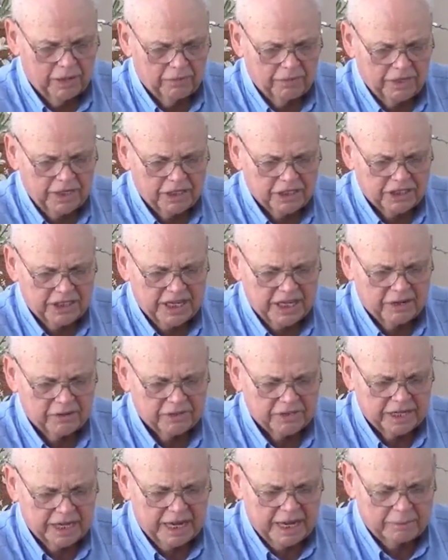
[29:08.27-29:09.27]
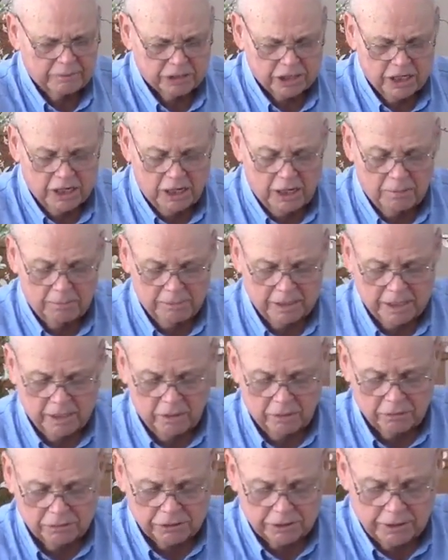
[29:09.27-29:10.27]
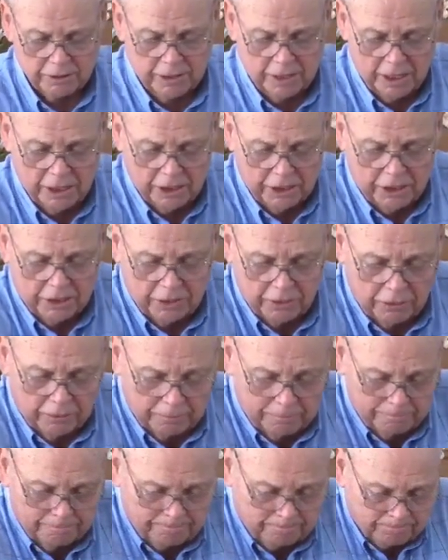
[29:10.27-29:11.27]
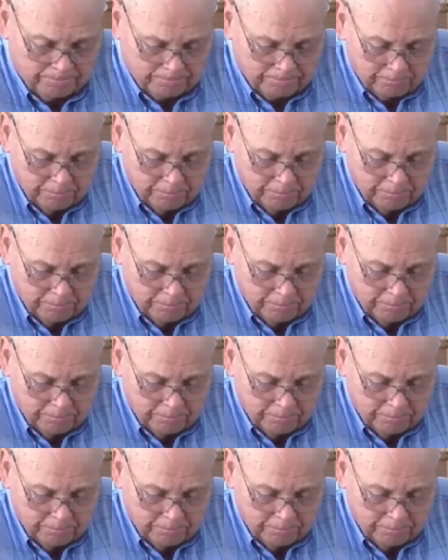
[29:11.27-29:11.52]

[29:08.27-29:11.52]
these times come because you know